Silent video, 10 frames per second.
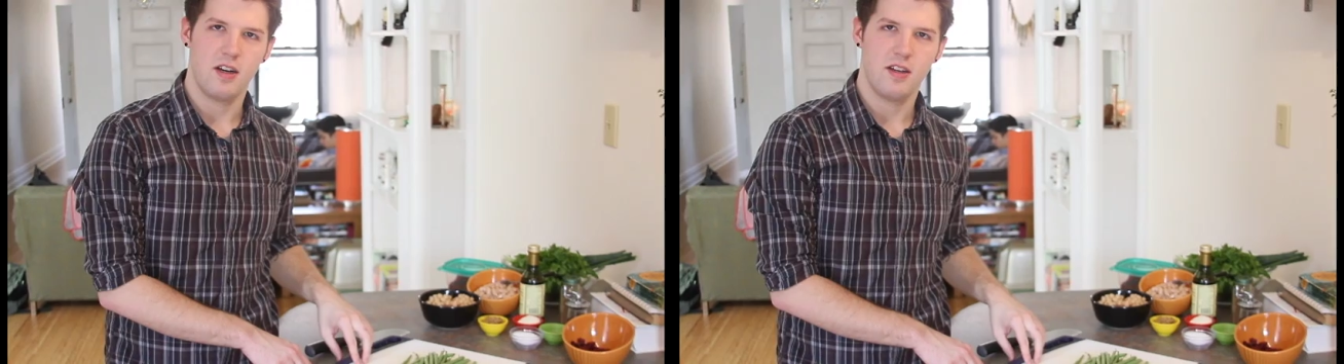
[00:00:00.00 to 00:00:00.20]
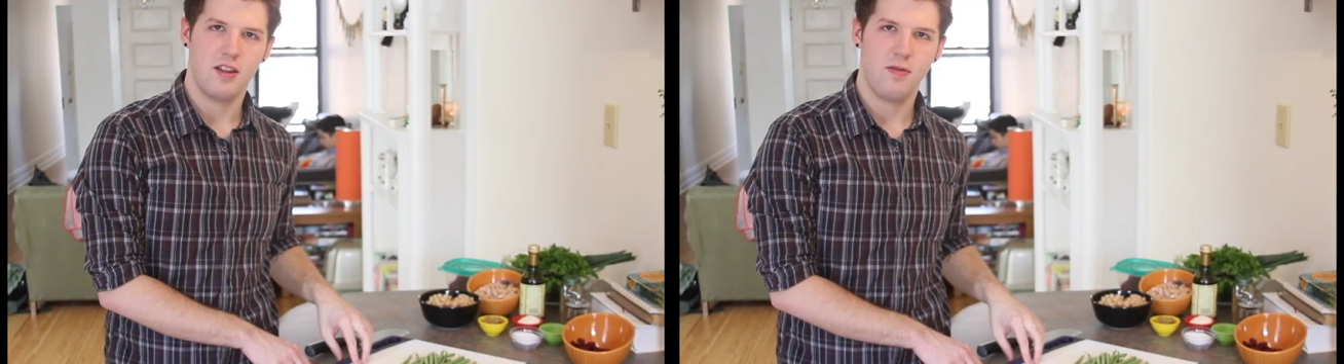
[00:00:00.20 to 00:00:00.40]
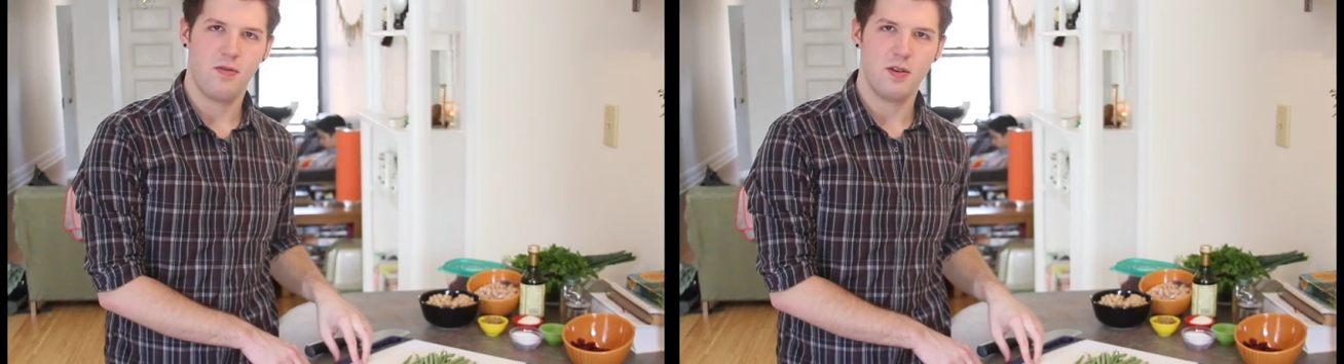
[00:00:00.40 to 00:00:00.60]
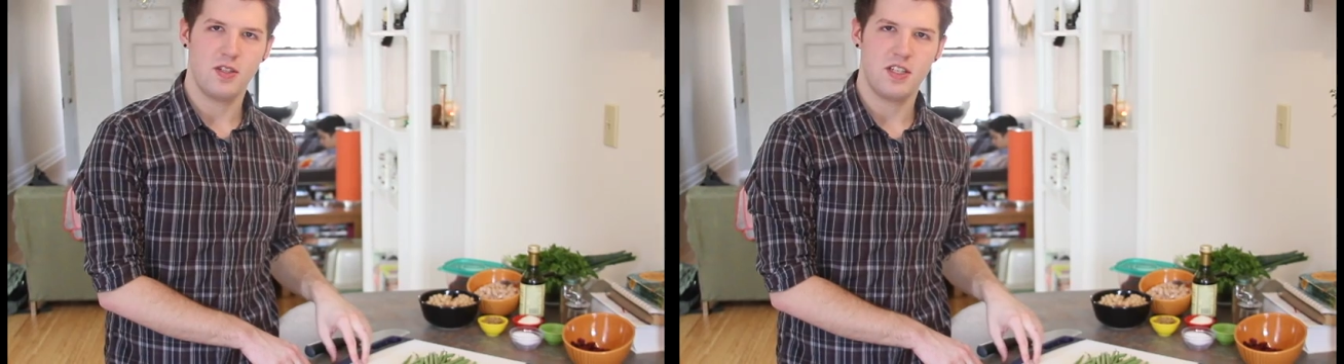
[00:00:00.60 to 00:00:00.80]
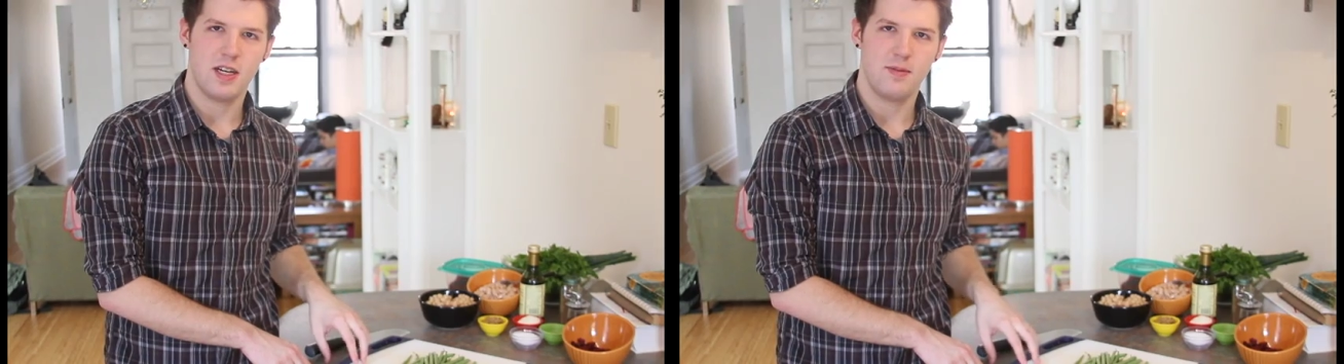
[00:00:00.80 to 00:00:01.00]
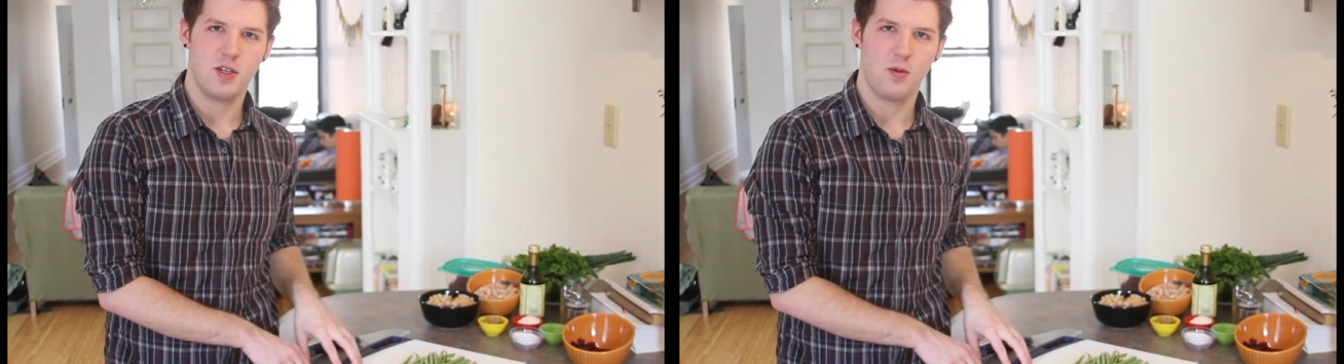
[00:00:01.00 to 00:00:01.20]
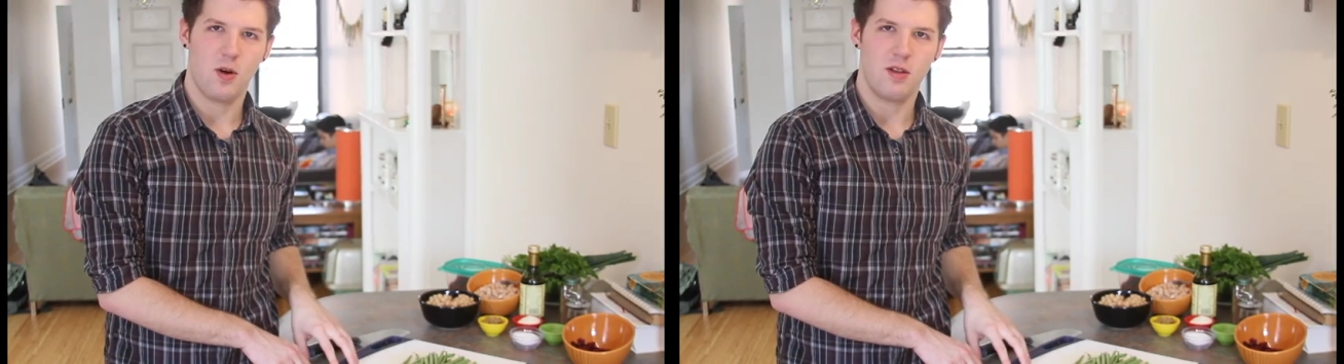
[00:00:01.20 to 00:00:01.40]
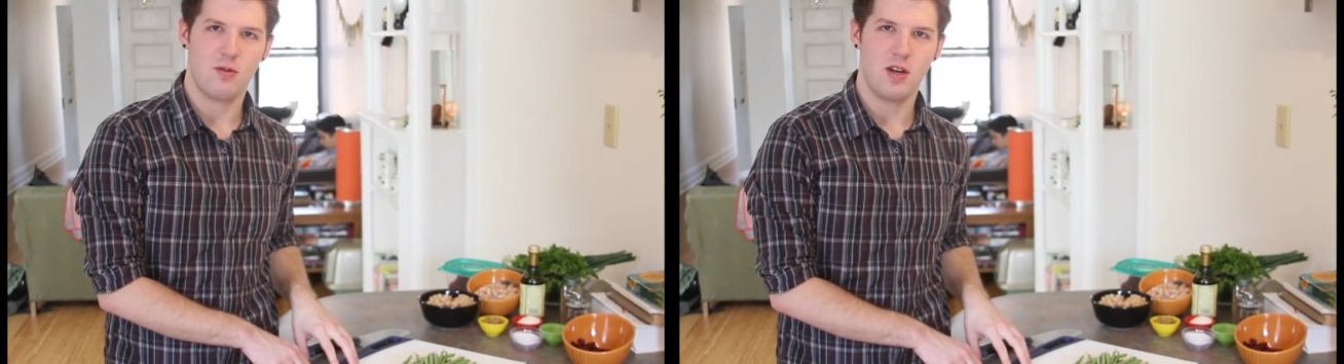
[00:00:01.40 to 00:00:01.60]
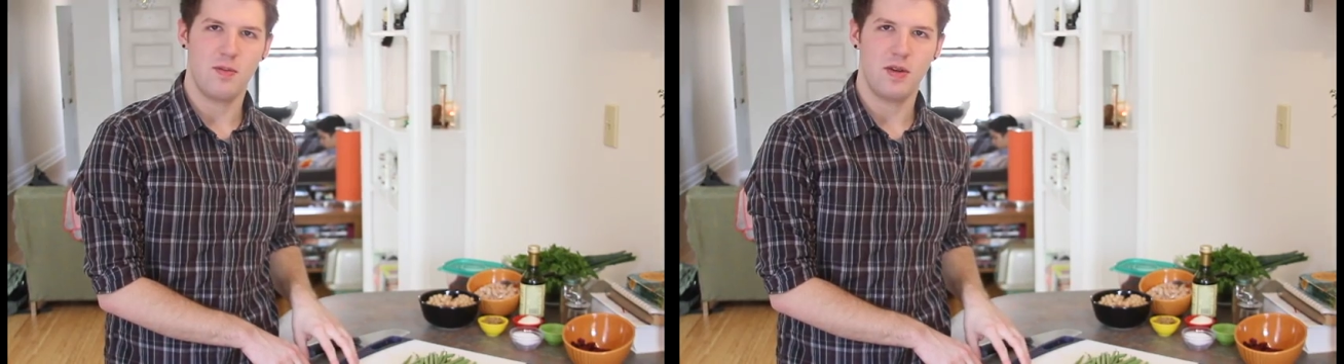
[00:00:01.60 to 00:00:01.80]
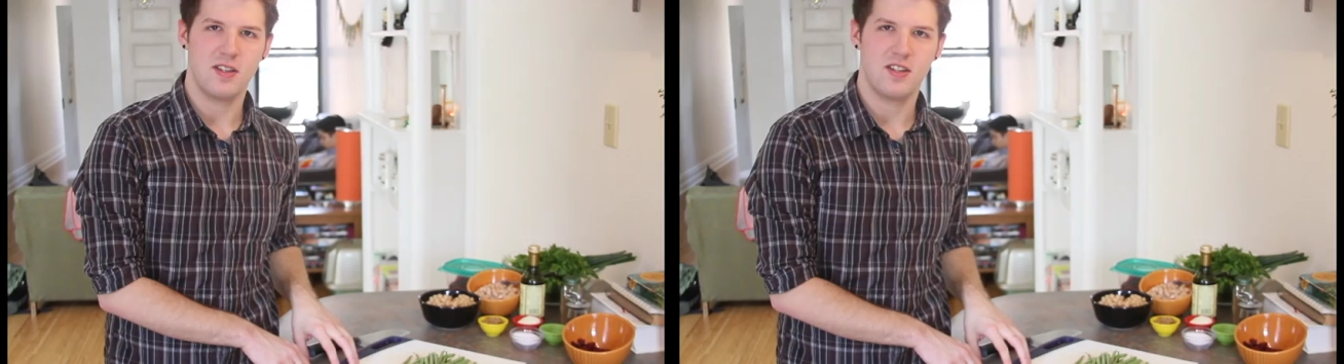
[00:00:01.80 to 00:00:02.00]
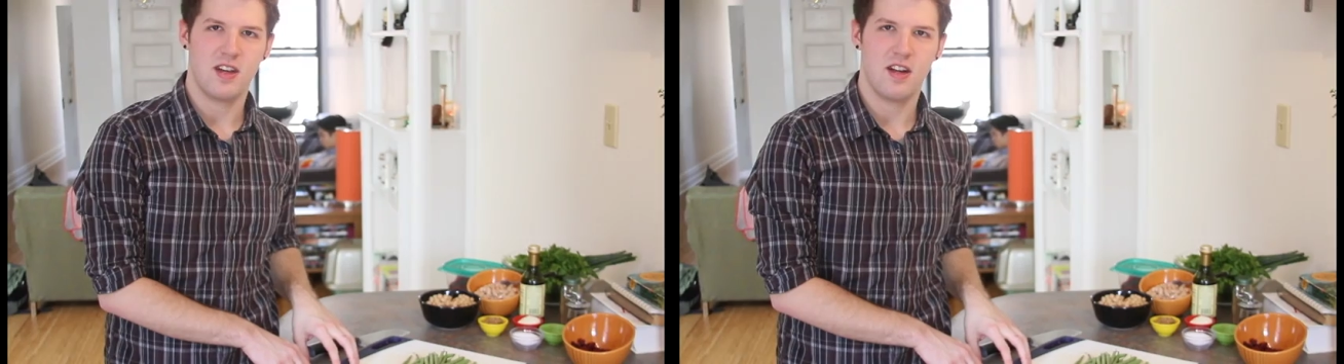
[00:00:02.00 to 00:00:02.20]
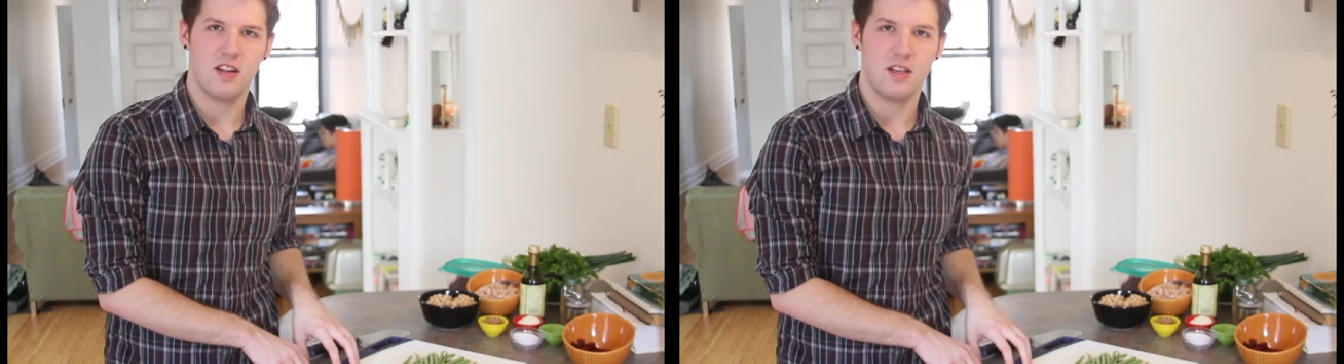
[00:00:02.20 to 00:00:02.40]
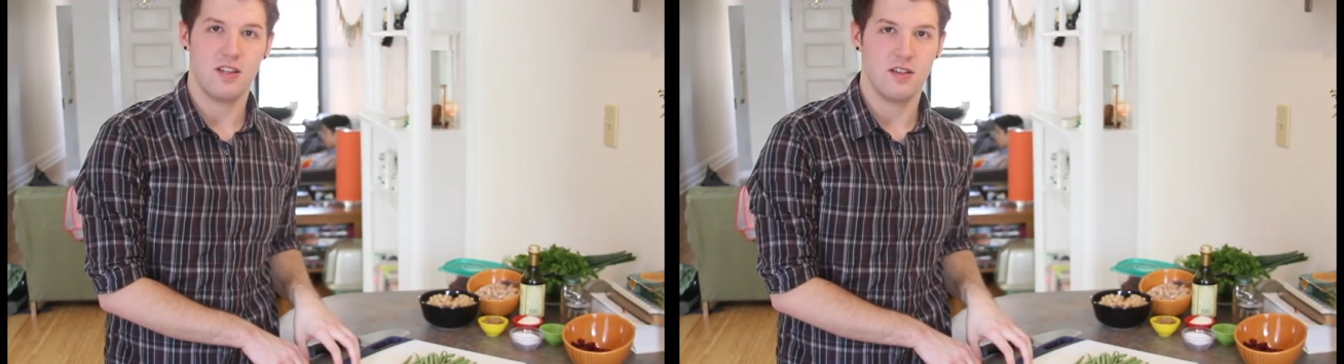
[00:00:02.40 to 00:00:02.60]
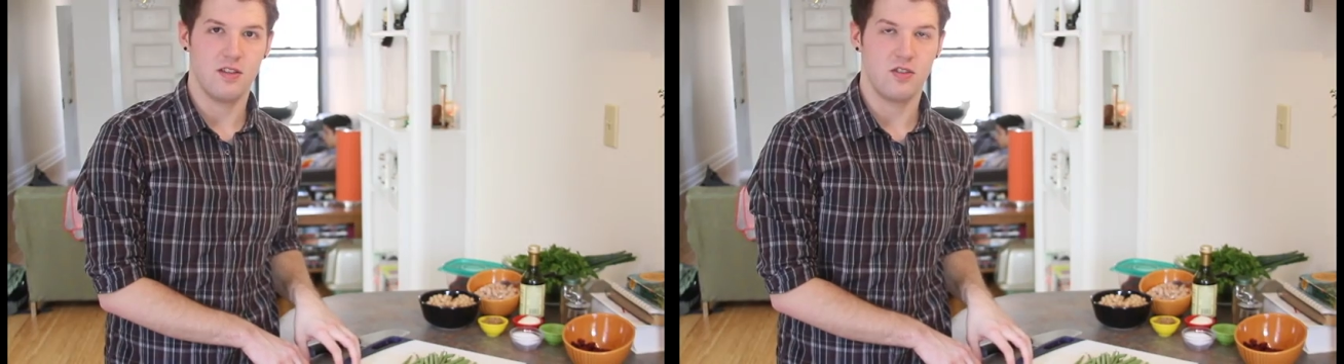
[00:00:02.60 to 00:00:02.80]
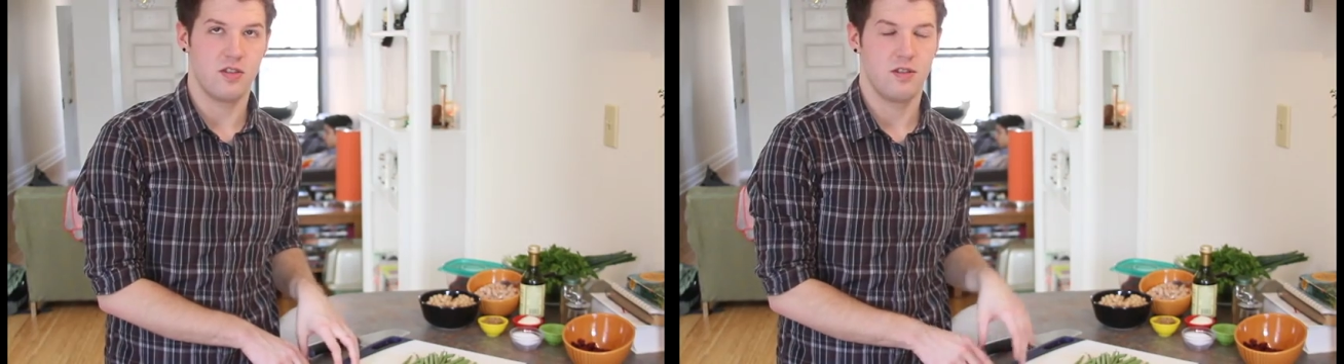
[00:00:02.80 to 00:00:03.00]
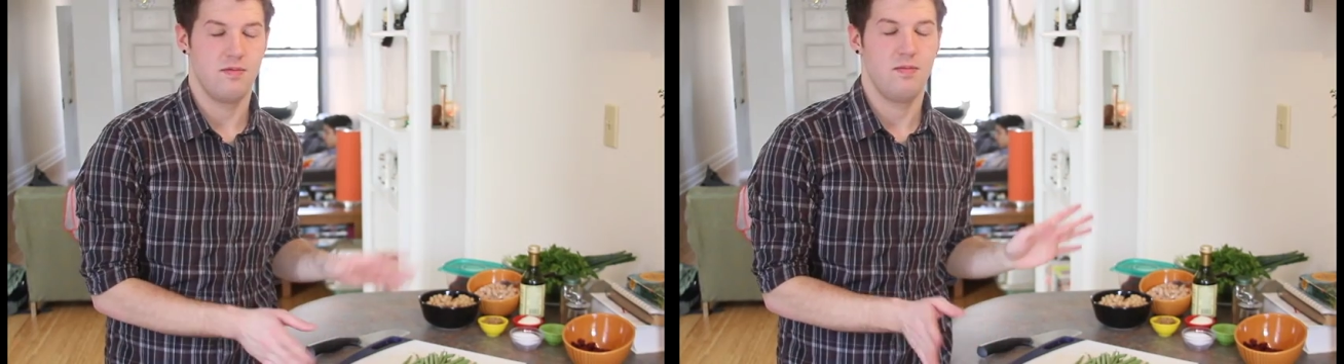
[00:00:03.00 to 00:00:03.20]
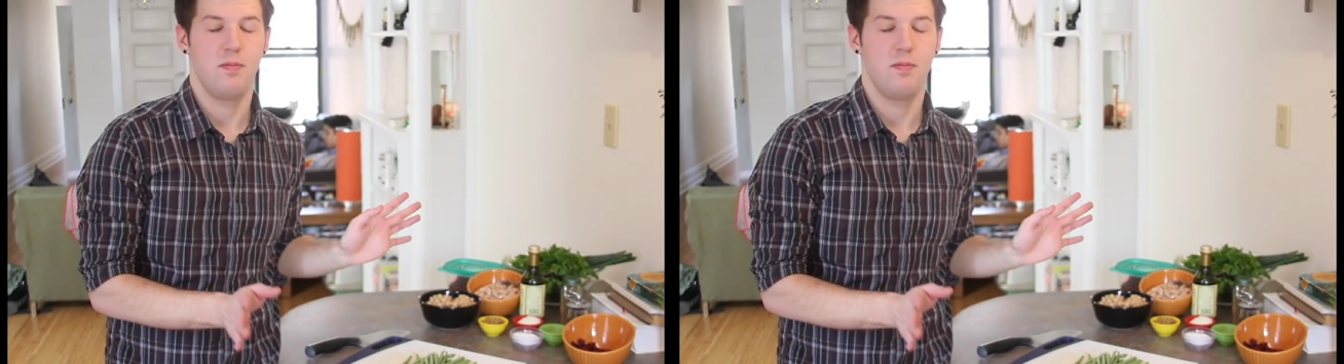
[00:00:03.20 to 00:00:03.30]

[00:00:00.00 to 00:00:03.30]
The first step to our 3-bean salad is